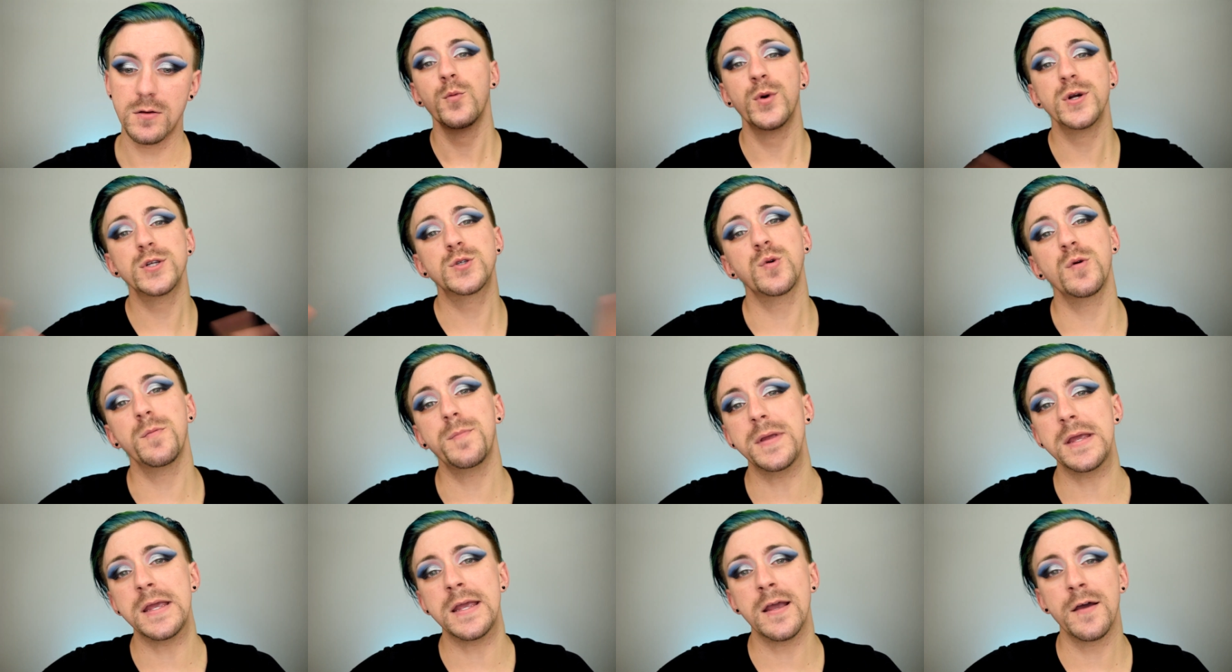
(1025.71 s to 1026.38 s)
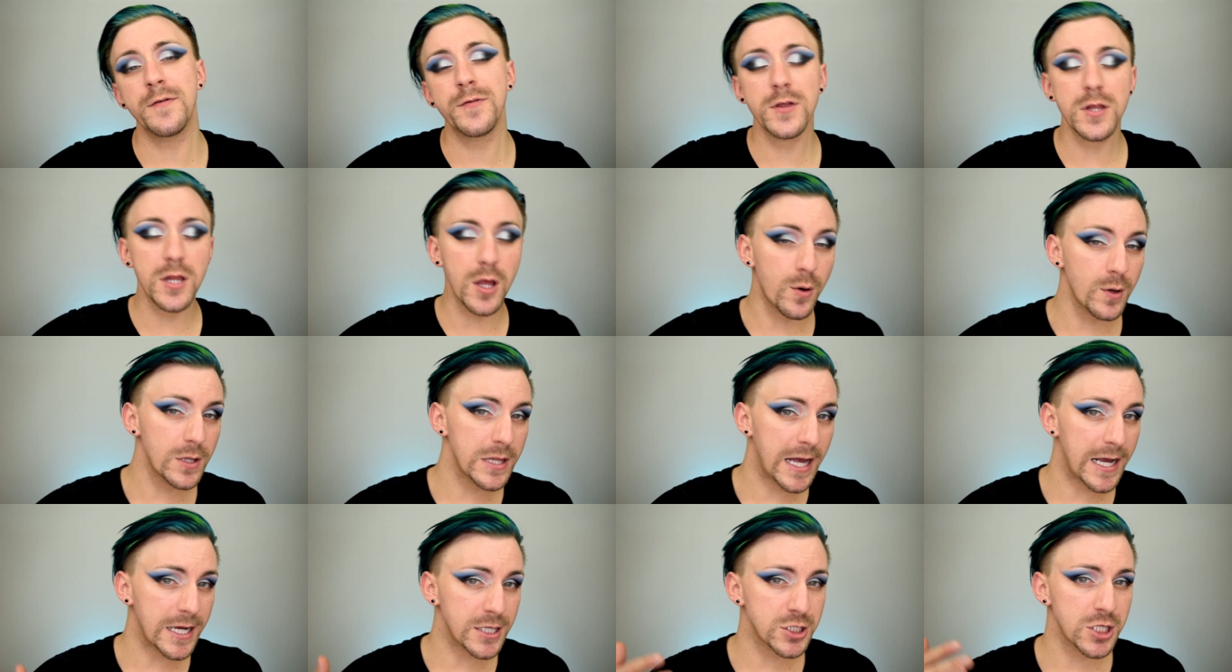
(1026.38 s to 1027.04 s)
which would be the lower
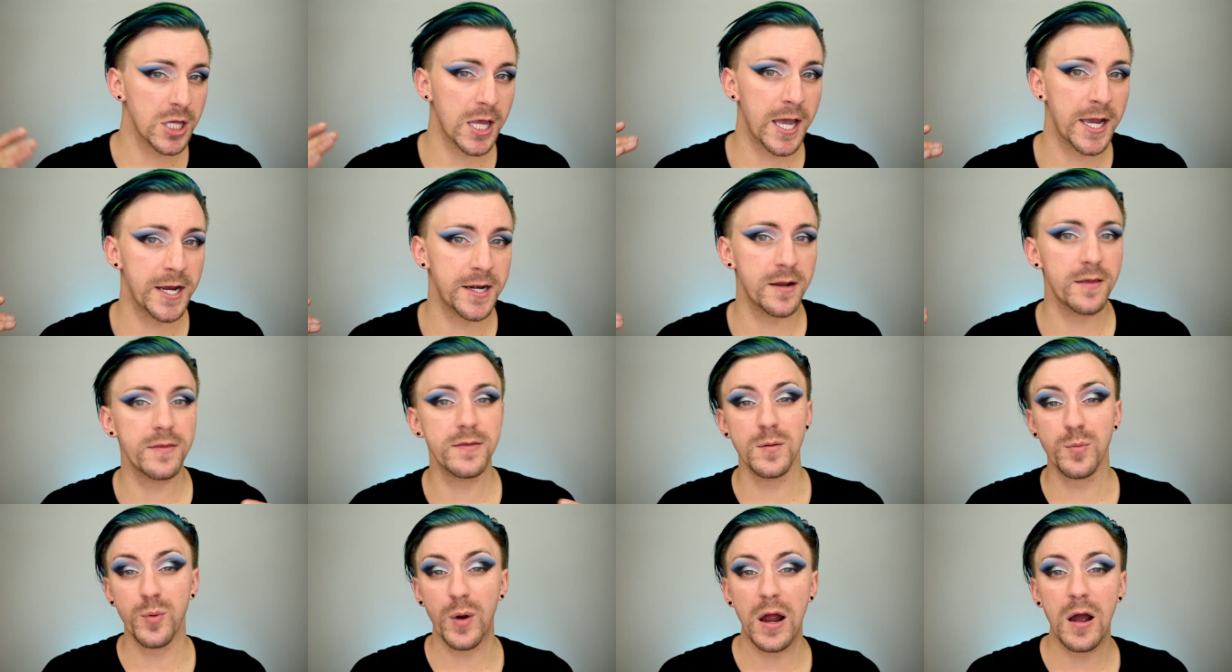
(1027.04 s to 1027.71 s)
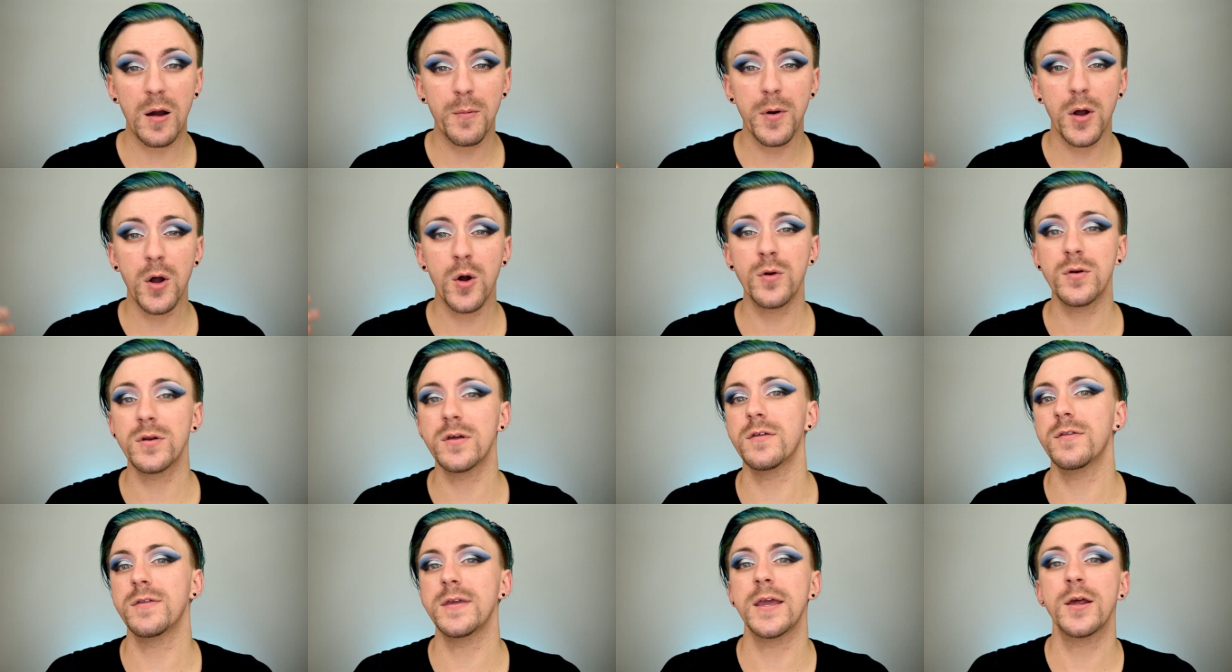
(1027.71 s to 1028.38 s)
lash line, the brow
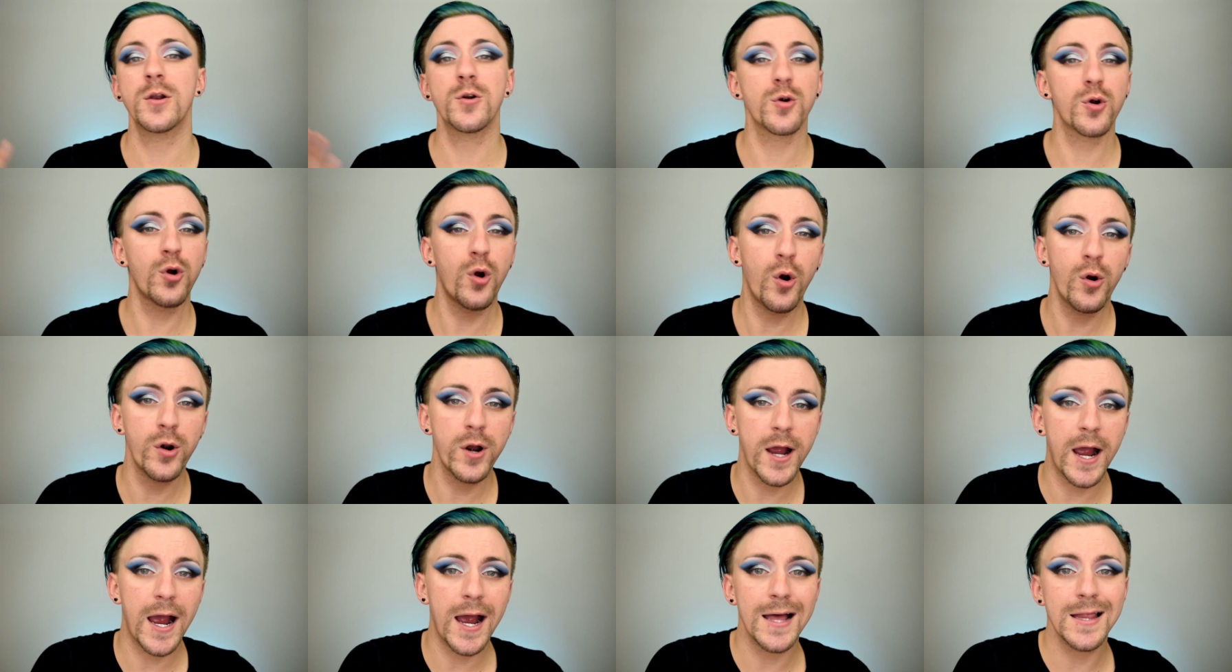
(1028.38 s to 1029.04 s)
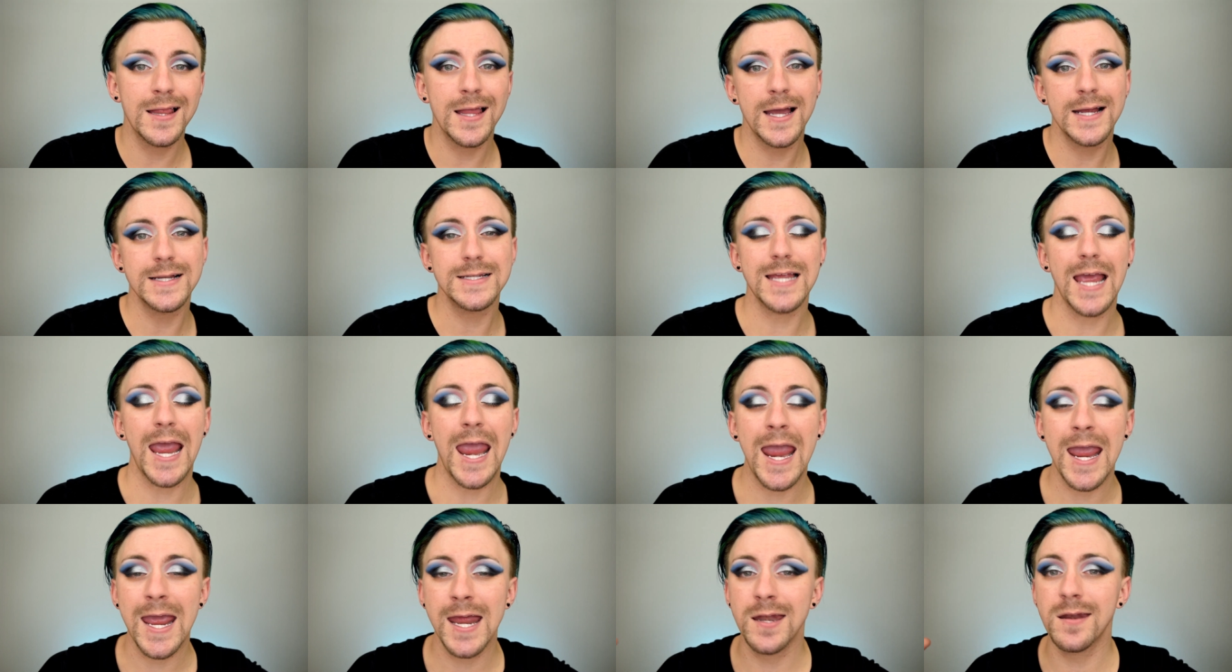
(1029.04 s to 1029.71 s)
bone, the inner corner highlight,
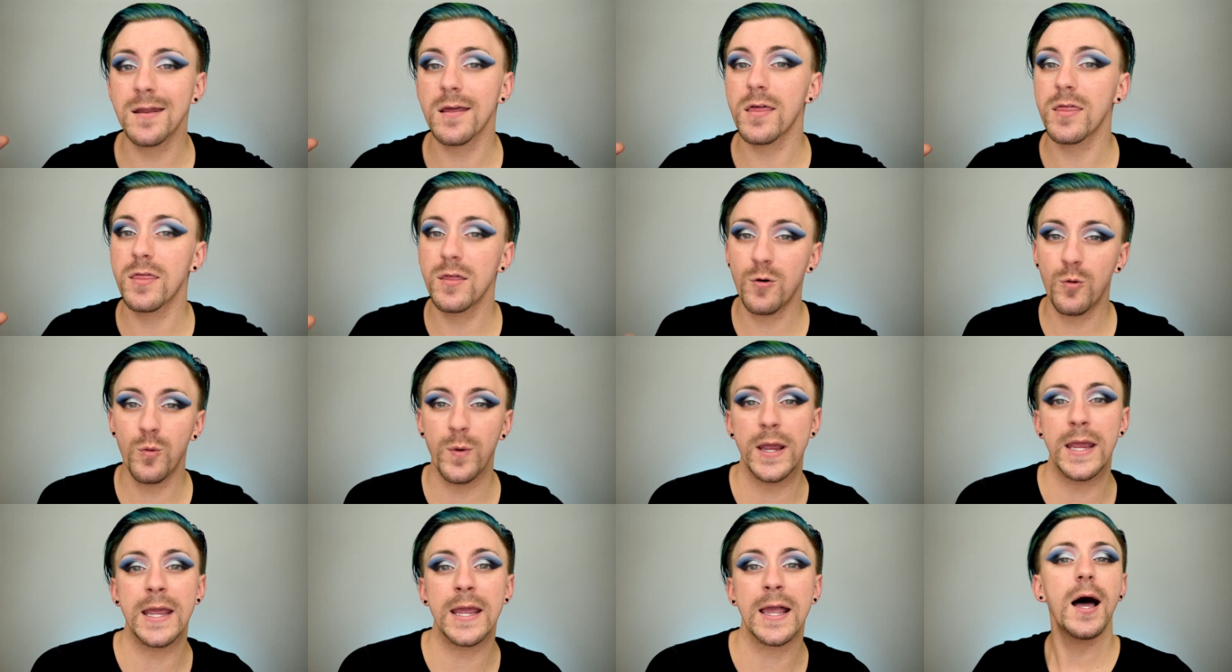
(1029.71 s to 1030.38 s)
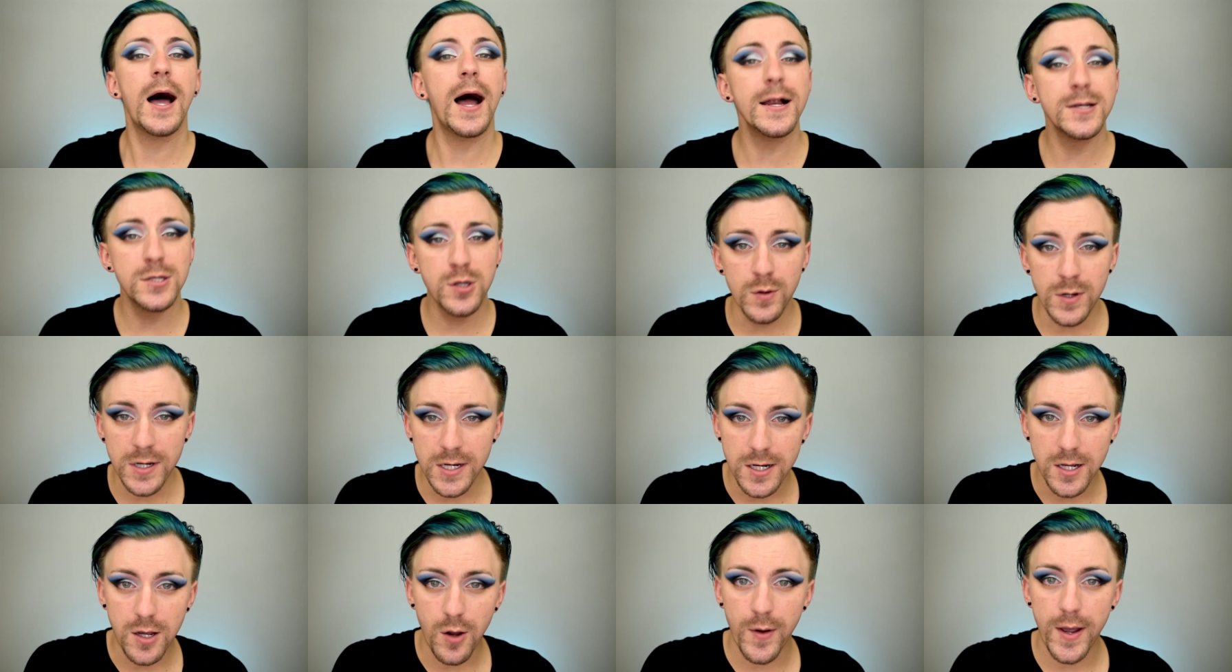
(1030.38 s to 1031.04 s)
and the wing, I do
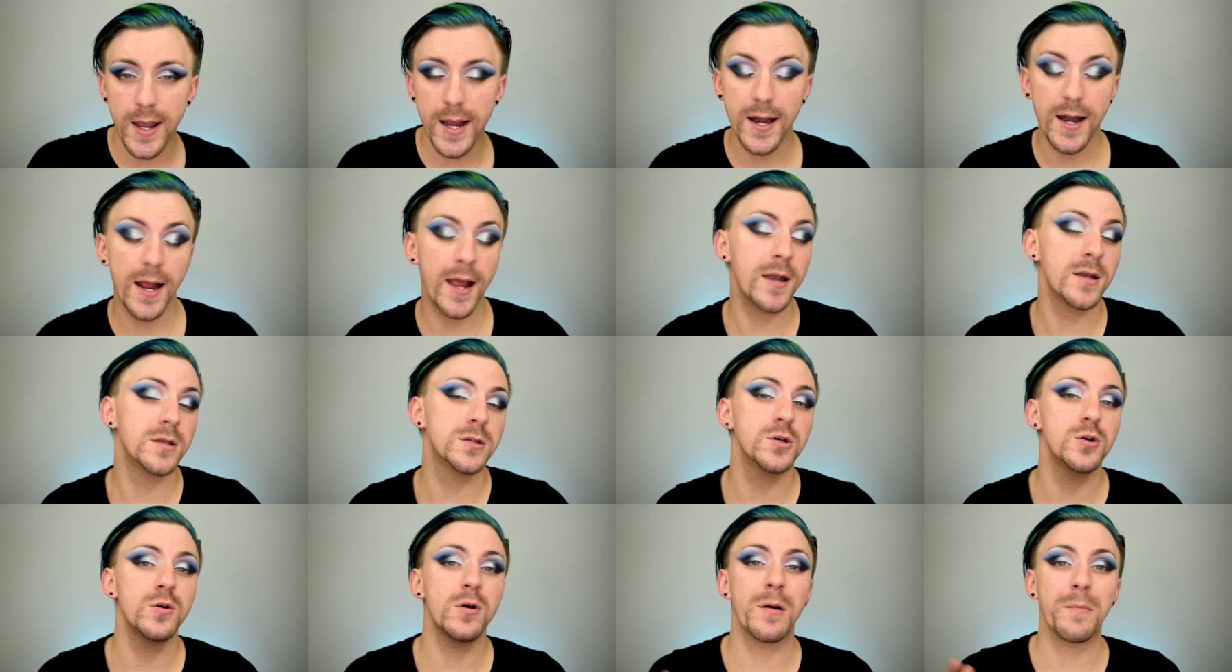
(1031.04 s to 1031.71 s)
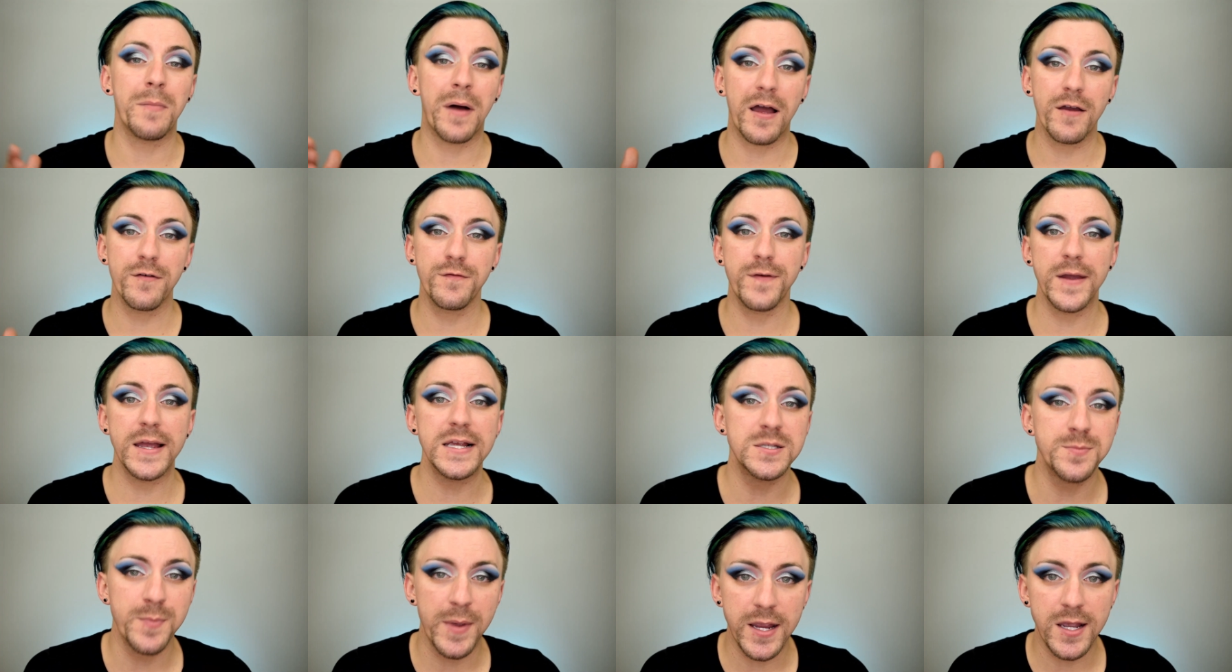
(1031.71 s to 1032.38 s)
need to go ahead and do my
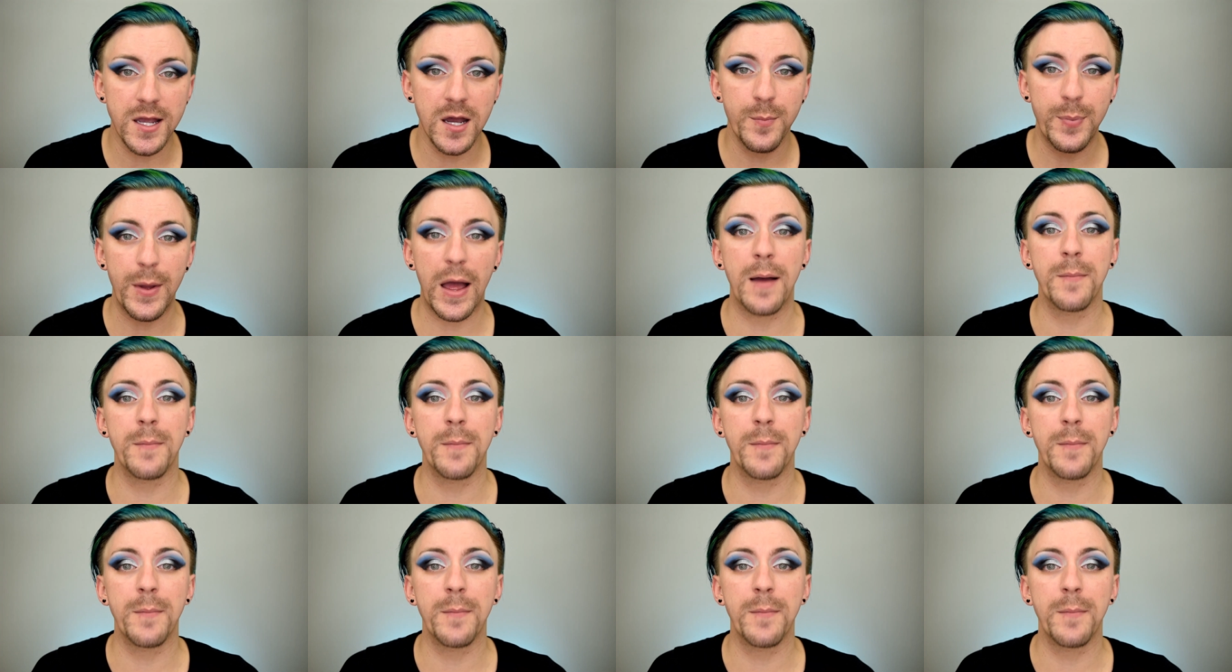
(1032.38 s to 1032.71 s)
face makeup.